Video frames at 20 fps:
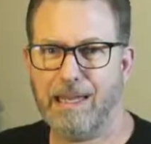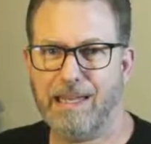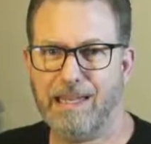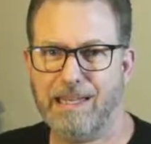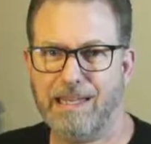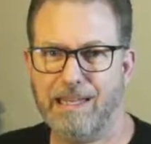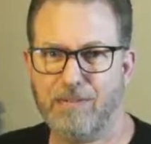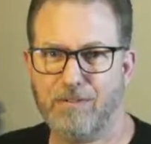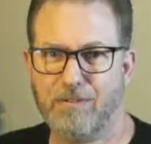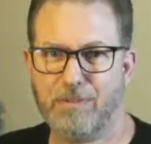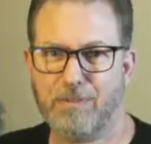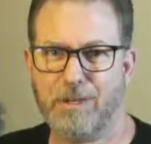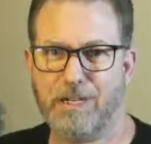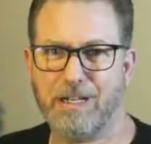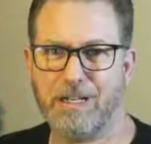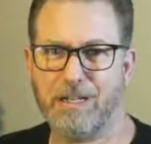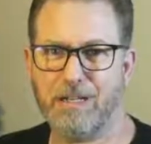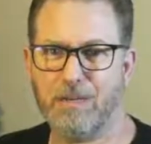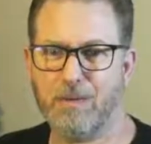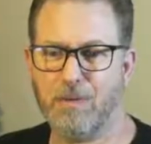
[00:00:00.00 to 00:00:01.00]

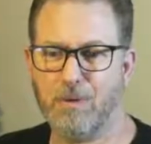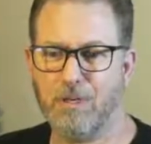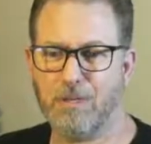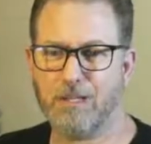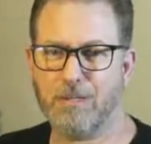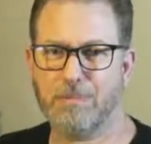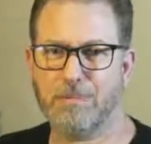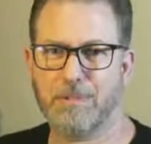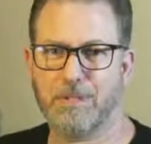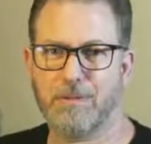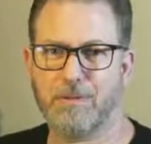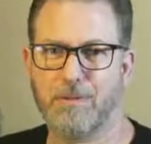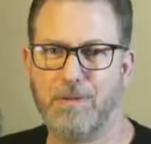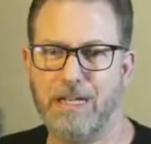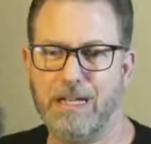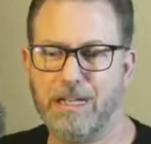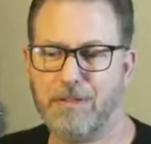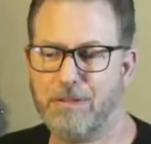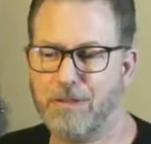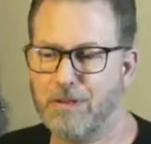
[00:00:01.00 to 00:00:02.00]
everybody, welcome to
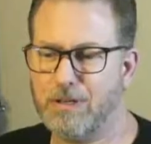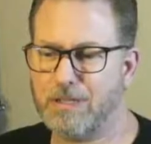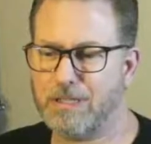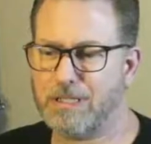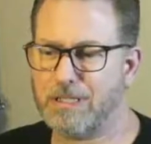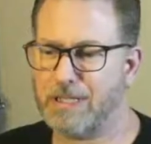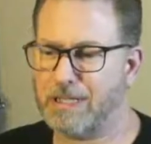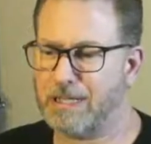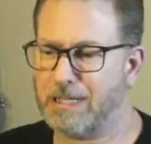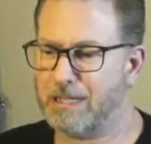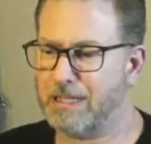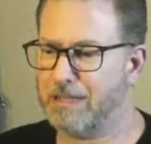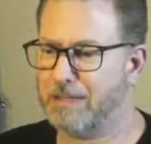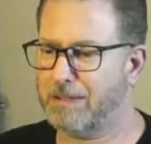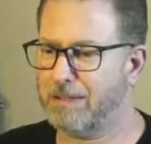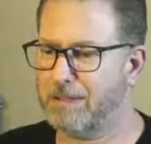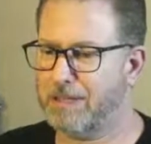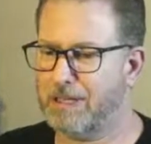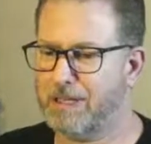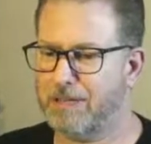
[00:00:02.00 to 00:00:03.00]
3D Thursday.
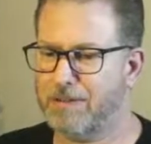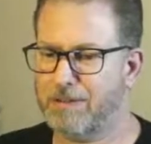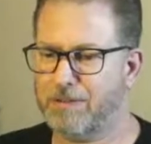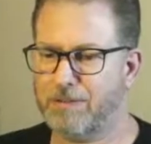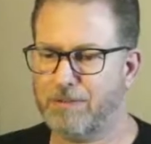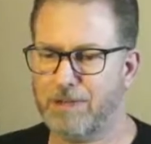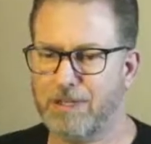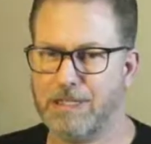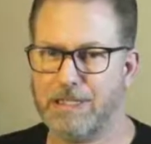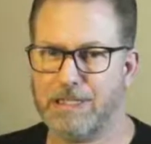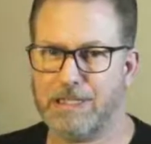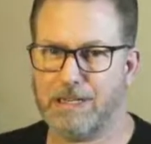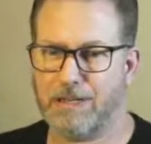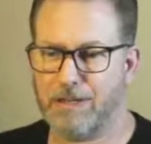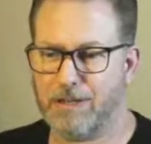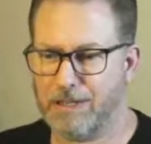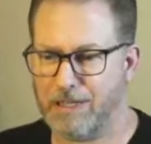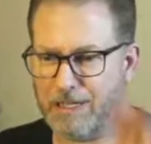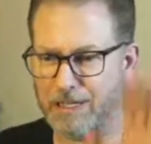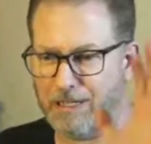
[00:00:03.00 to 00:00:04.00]
We have
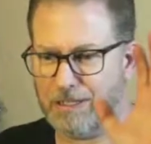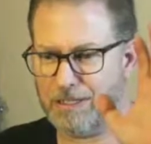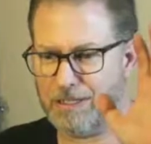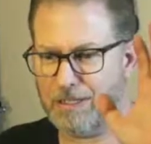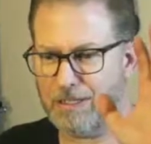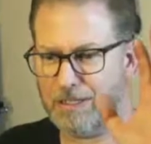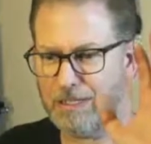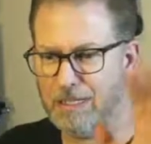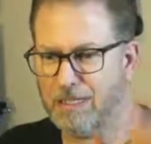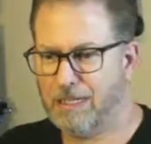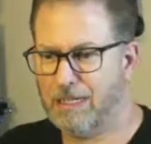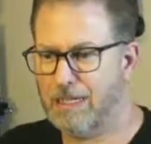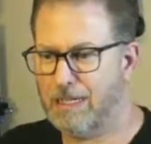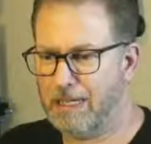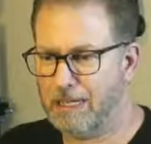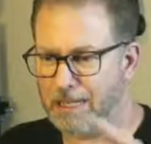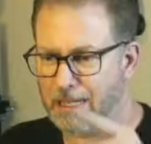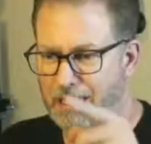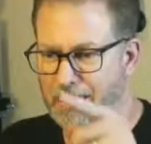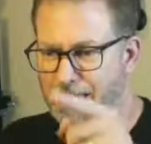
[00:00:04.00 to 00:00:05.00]
Terry here
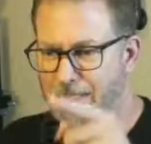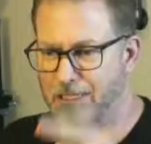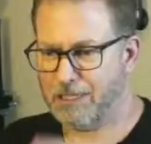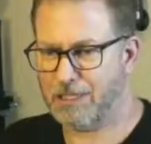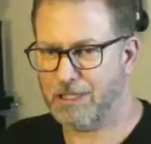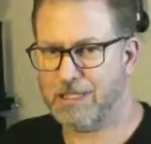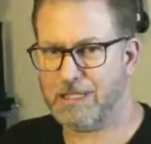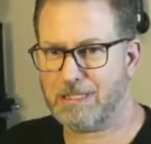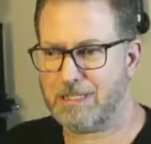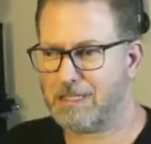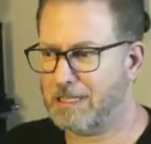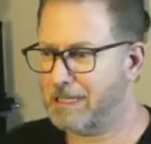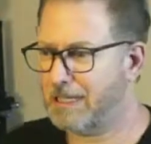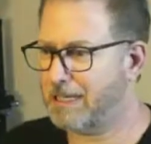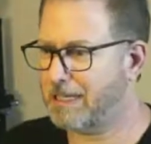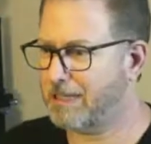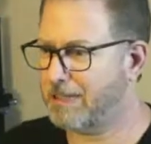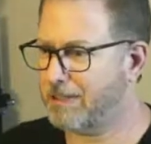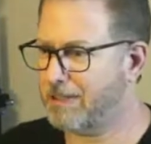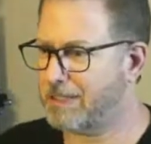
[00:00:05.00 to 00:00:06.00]
and Justin on
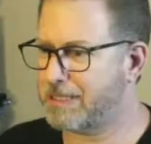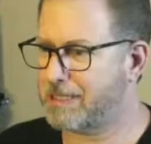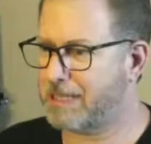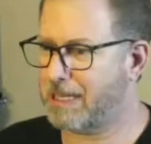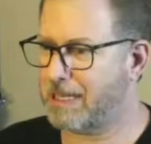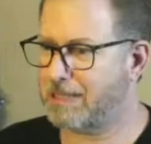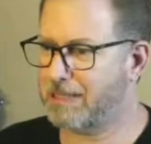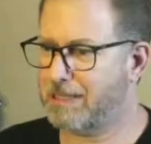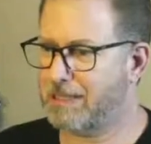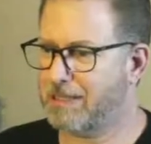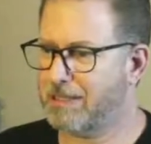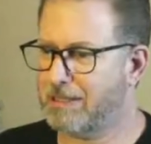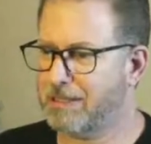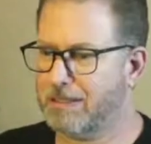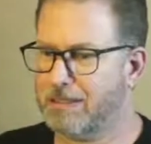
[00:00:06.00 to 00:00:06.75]
the other side there.